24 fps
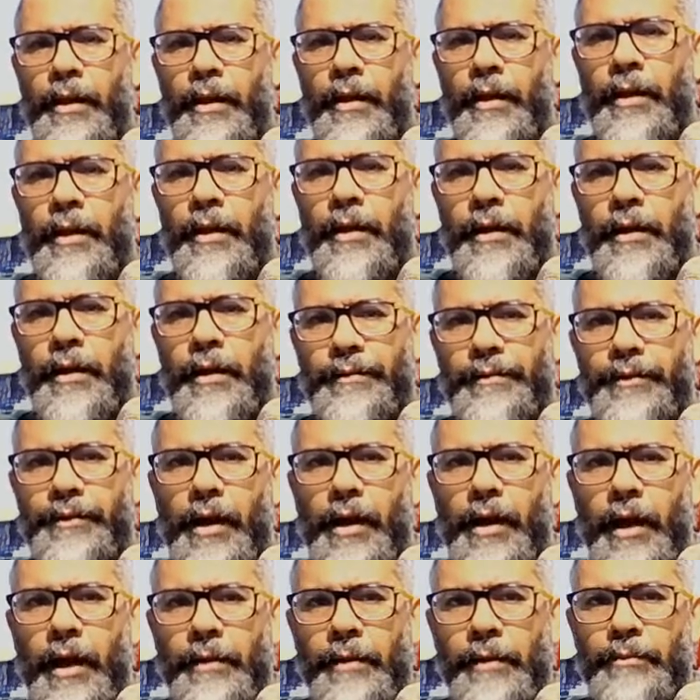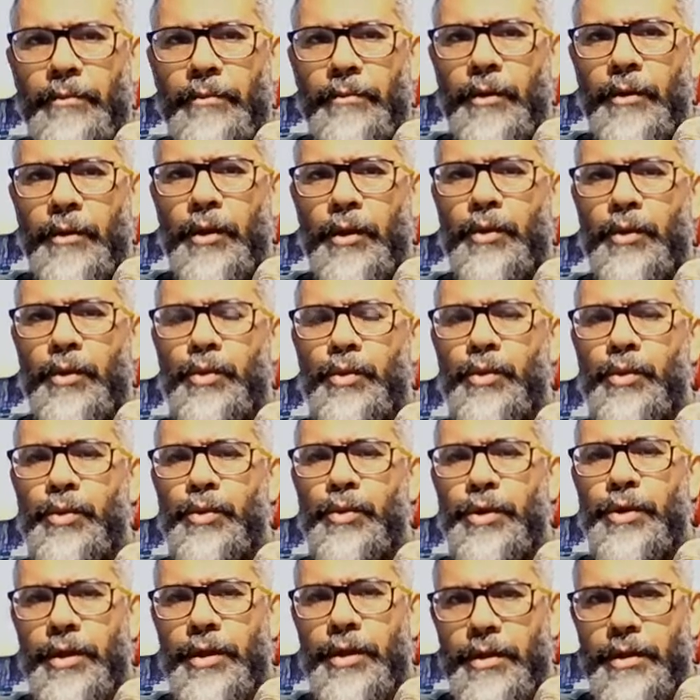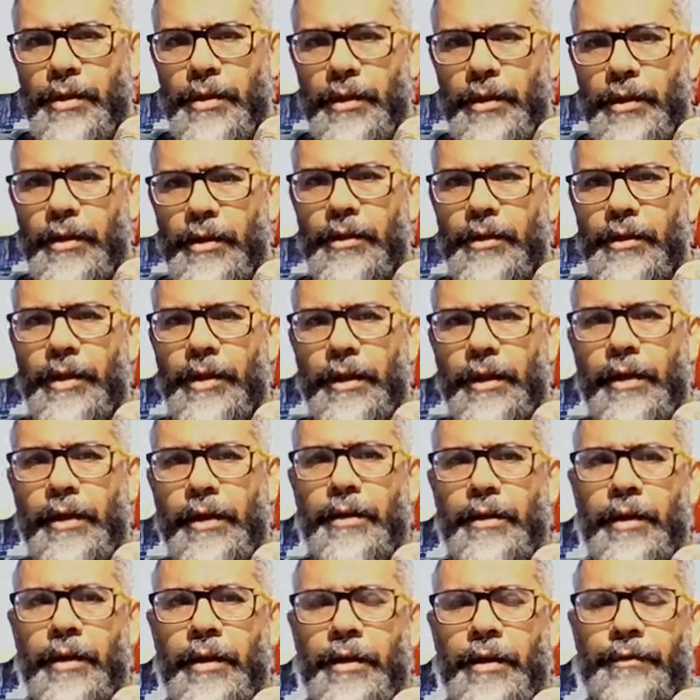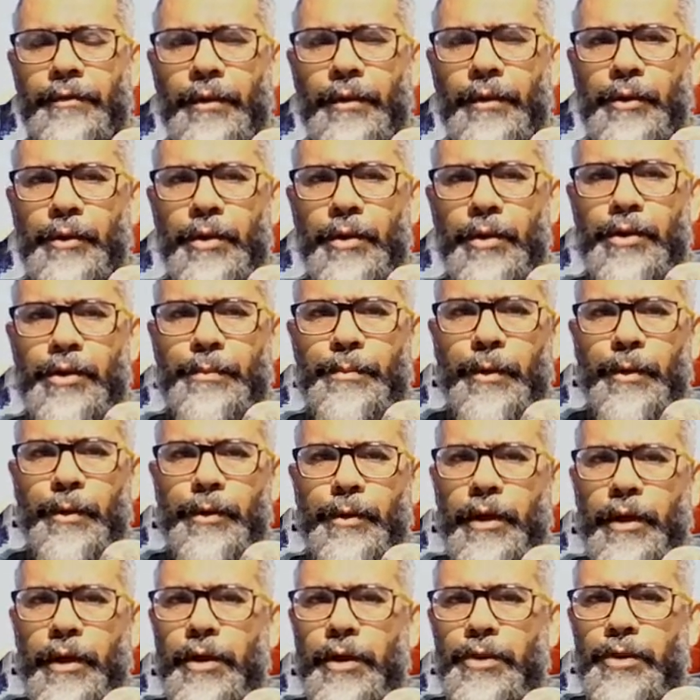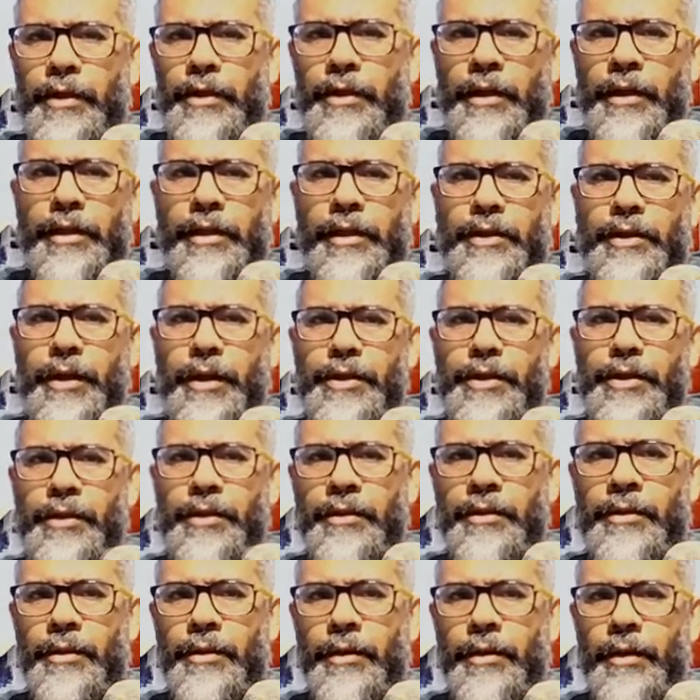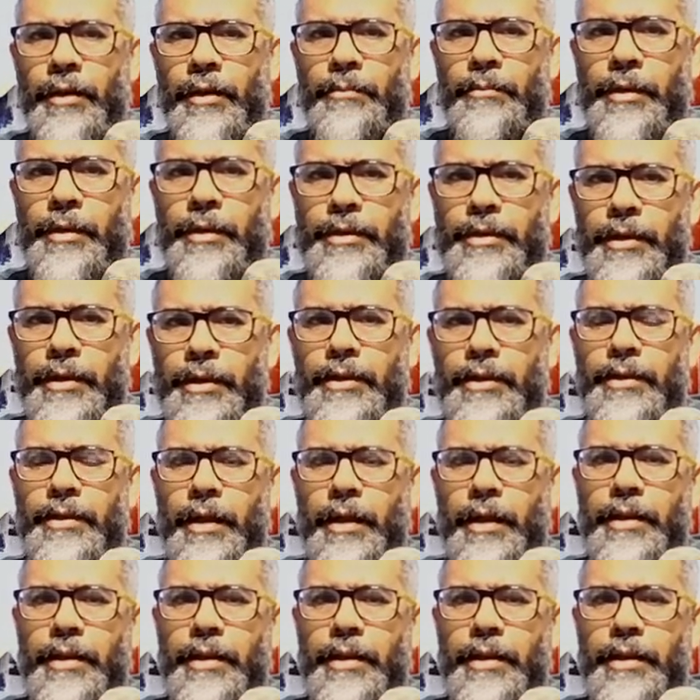enough time to just radiate their photons spontaneously in any direction, but since they